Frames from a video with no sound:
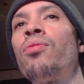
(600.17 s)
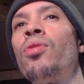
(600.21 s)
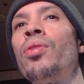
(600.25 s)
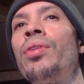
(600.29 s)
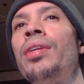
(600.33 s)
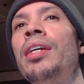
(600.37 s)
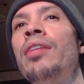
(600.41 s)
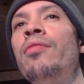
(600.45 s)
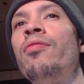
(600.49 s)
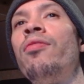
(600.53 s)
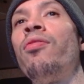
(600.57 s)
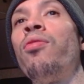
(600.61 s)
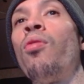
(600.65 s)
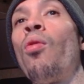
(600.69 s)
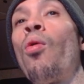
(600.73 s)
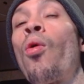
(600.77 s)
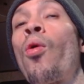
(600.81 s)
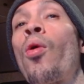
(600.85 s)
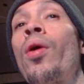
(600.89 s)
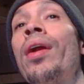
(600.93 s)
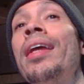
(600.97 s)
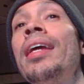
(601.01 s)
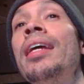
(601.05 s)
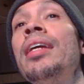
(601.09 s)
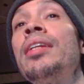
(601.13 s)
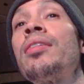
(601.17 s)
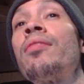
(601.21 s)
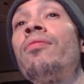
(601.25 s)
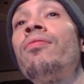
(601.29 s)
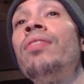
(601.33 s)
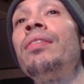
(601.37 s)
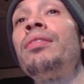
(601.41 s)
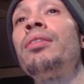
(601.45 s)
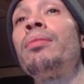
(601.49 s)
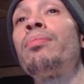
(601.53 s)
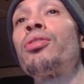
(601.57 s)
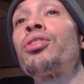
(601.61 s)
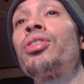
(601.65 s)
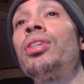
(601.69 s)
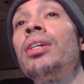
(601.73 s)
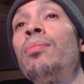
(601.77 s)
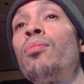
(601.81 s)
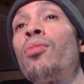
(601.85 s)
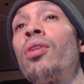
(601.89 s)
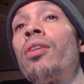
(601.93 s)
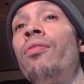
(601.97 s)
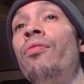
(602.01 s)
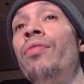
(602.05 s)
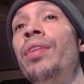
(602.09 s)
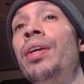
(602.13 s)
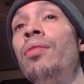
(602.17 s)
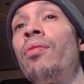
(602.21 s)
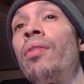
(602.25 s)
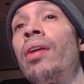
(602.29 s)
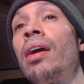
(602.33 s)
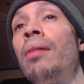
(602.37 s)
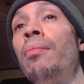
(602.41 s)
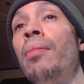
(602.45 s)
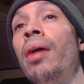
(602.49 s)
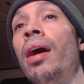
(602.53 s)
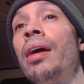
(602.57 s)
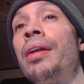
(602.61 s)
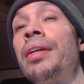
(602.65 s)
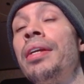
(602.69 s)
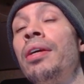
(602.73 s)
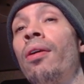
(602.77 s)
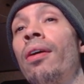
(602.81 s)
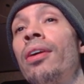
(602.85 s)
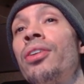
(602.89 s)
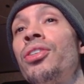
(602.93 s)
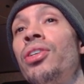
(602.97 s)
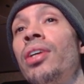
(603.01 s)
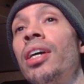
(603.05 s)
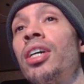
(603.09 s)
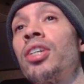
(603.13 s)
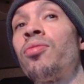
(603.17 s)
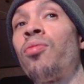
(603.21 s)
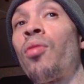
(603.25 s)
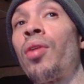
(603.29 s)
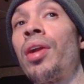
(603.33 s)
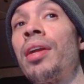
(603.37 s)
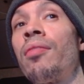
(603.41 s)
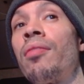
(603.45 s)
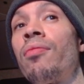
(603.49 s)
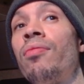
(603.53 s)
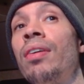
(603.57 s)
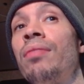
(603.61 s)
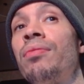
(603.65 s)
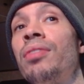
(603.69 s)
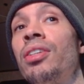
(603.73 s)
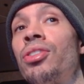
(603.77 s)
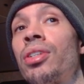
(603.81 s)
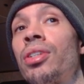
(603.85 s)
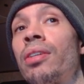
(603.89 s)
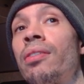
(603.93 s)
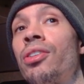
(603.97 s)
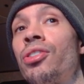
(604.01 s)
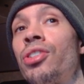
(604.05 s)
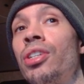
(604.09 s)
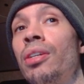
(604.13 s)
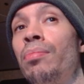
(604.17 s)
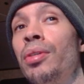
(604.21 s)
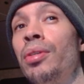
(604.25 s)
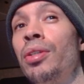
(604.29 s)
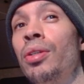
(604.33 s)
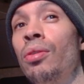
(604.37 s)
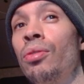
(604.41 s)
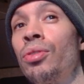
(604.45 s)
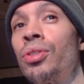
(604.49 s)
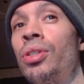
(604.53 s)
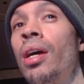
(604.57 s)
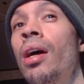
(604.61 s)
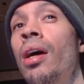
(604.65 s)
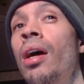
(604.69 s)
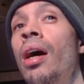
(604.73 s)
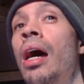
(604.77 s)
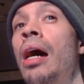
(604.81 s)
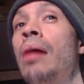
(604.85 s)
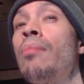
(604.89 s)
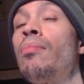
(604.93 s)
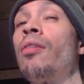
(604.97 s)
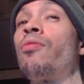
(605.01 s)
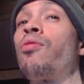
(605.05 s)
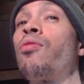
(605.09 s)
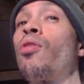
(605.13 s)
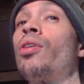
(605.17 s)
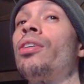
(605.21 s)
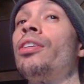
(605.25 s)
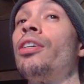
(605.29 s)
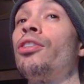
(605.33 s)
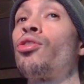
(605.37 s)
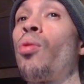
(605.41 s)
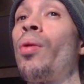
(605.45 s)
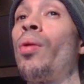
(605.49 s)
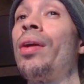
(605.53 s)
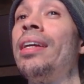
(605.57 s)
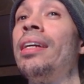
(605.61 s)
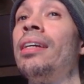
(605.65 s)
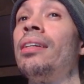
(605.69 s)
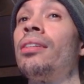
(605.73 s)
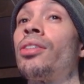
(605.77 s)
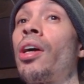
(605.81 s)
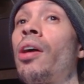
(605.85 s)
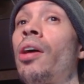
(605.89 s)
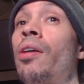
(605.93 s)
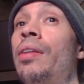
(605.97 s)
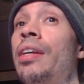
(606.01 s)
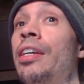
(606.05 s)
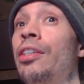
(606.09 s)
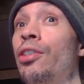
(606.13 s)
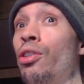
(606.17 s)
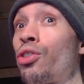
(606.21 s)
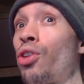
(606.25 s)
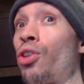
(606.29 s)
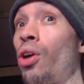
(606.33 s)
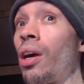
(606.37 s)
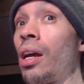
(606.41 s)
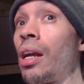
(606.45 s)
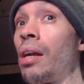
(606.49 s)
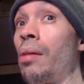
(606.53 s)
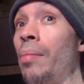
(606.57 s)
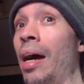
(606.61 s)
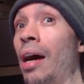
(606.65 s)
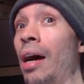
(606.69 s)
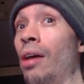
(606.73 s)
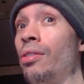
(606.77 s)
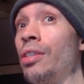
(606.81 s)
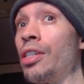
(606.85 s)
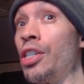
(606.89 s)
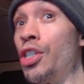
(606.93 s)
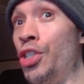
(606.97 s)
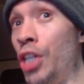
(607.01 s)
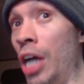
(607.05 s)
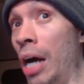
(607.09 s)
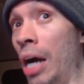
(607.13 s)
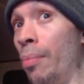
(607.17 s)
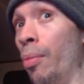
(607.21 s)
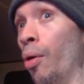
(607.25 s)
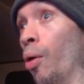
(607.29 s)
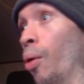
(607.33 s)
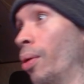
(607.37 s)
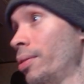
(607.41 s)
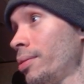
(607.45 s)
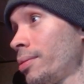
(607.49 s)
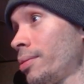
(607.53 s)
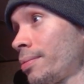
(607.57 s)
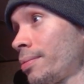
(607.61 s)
will need 40 to 50% more VRAM on the RTX 40 to 50 series GPUs. But for the 20 and 30, you're talking about double.